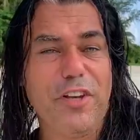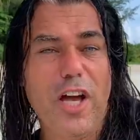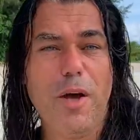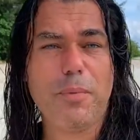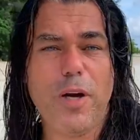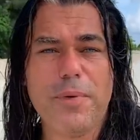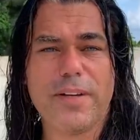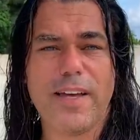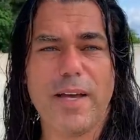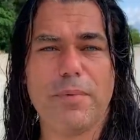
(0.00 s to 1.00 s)
the upcoming
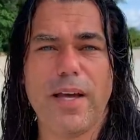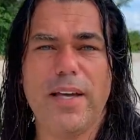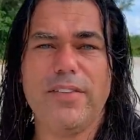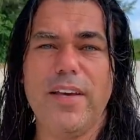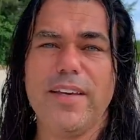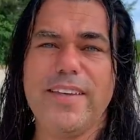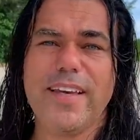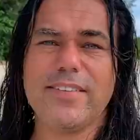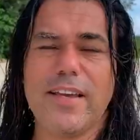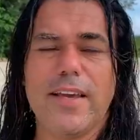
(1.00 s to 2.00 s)
times, guys,
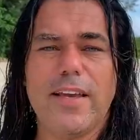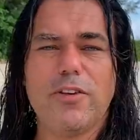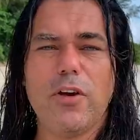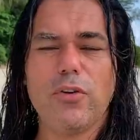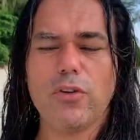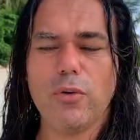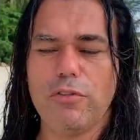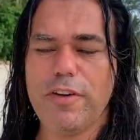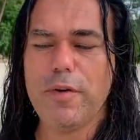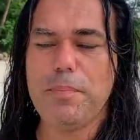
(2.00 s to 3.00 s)
yes, it's also
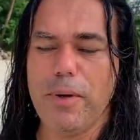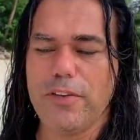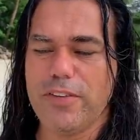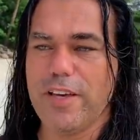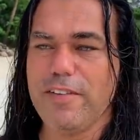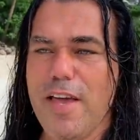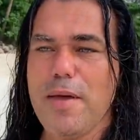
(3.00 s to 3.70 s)
very positive,